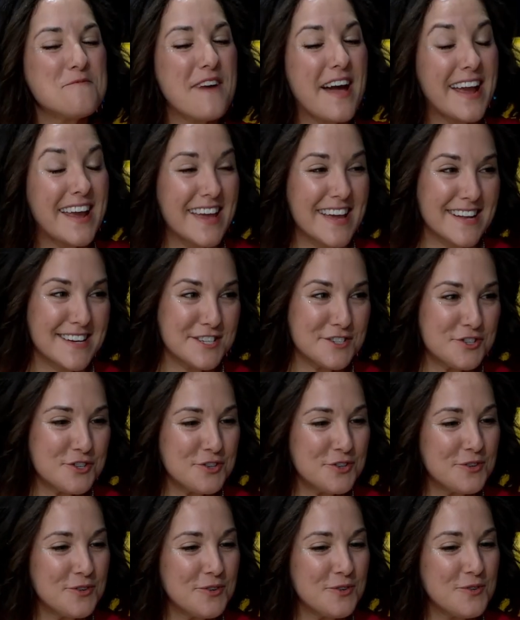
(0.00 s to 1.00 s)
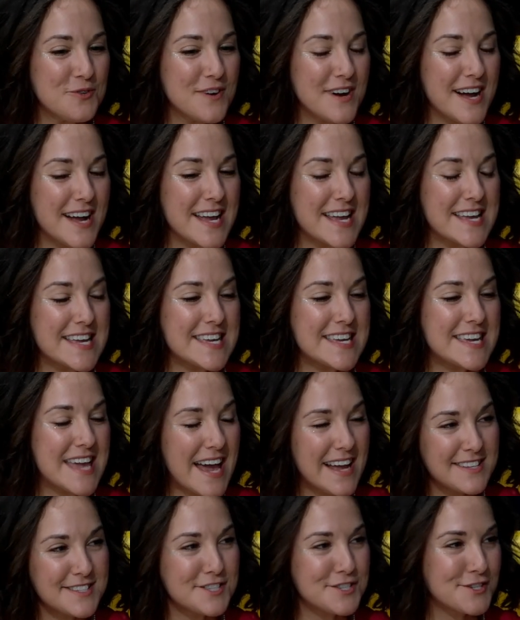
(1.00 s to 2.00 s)
Meagan, to
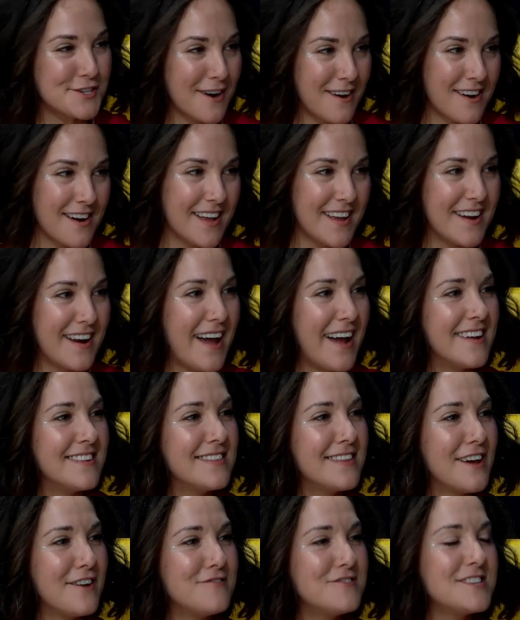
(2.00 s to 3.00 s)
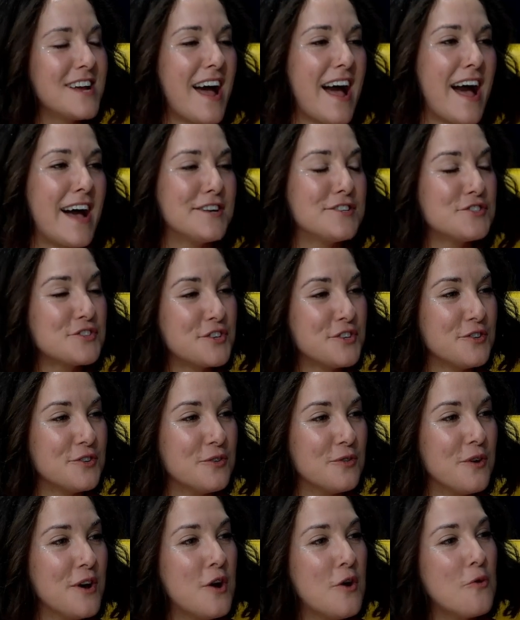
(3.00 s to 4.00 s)
get started, I'd love to ask
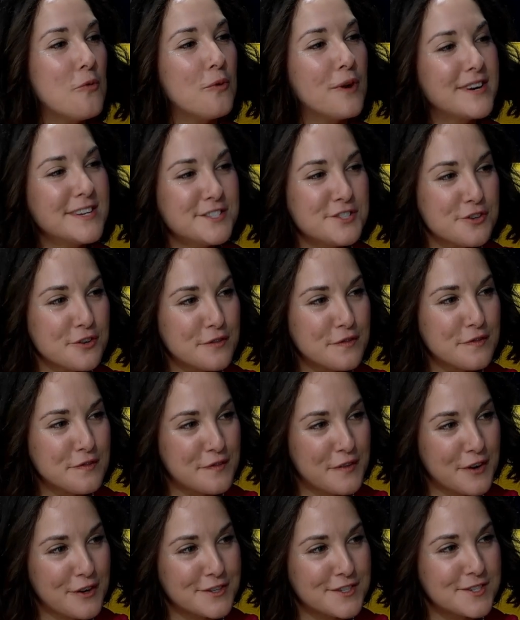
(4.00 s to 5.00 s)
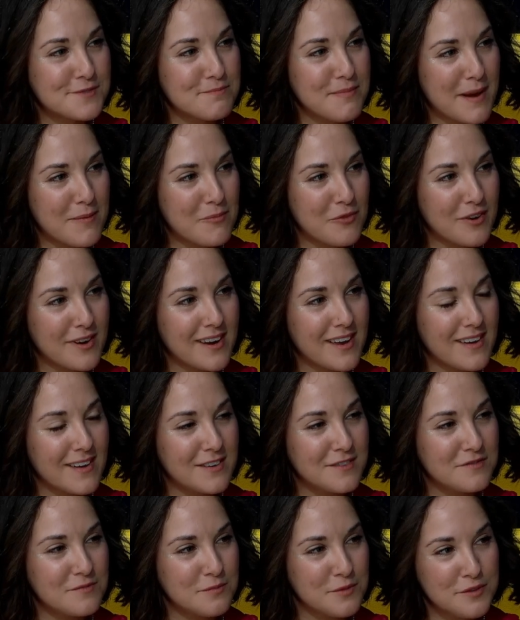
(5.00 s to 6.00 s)
you, what is your first memory
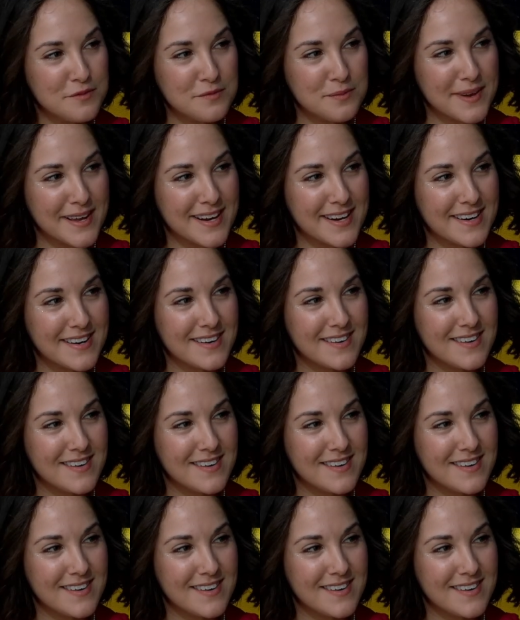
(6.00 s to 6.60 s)
of movement?